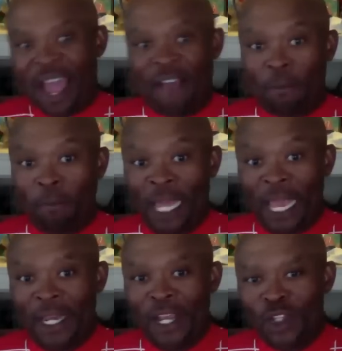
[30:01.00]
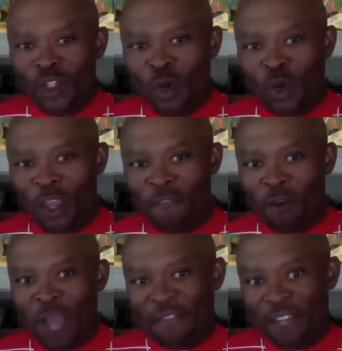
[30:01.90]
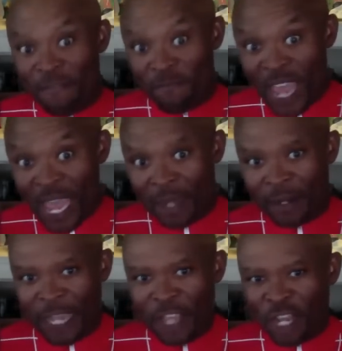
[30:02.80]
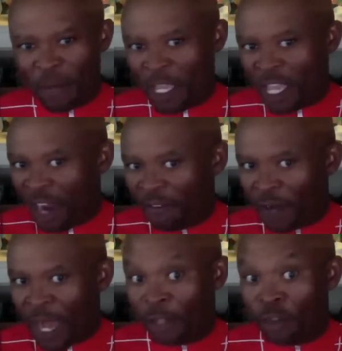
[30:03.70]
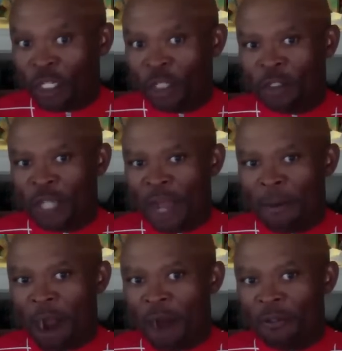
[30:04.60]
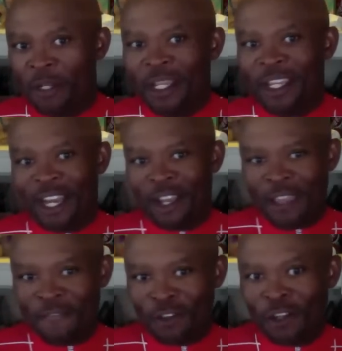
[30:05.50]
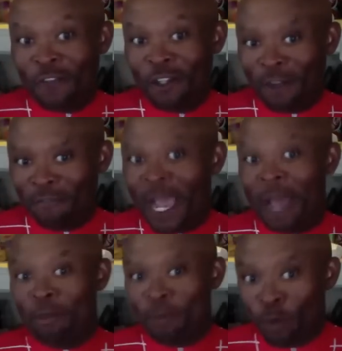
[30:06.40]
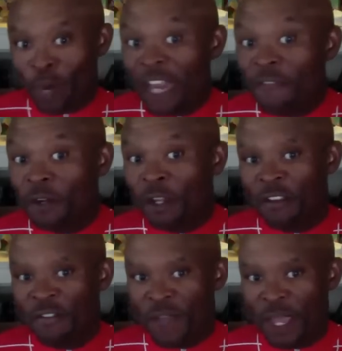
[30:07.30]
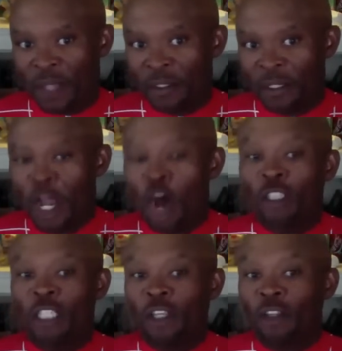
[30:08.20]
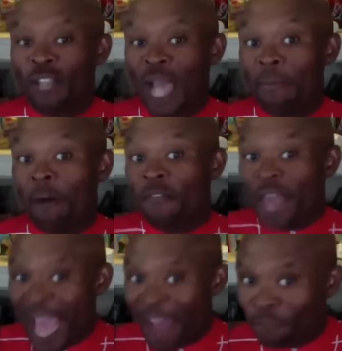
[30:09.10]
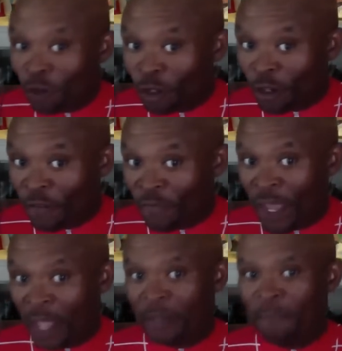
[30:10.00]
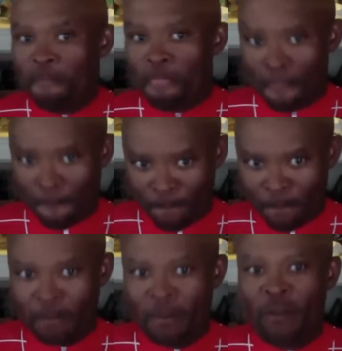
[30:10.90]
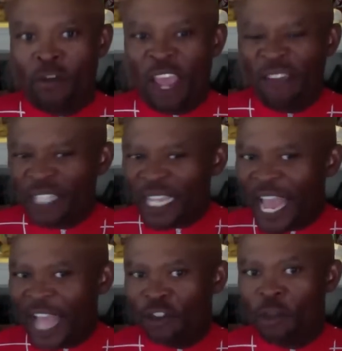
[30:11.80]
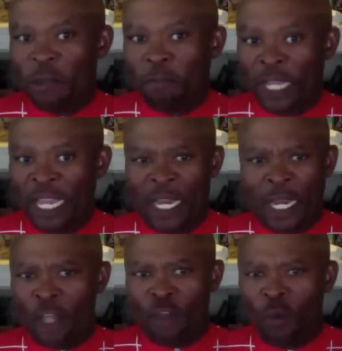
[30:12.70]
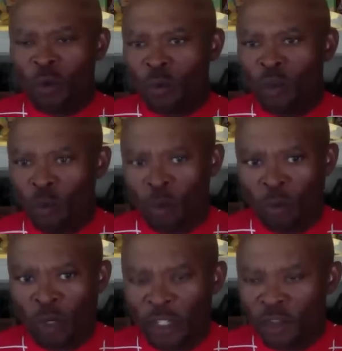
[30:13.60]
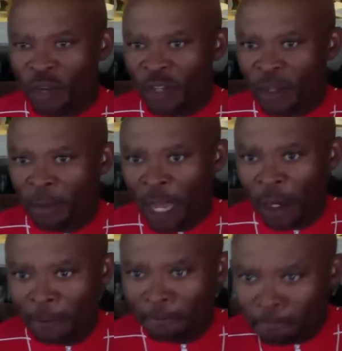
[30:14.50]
have a plan. So if you have an event, then you got to be careful how you take your time off. You got to give yourself enough time to be ready for your event or take your time off after your event. So everything has to be planned and then you won't you won't really stress about it.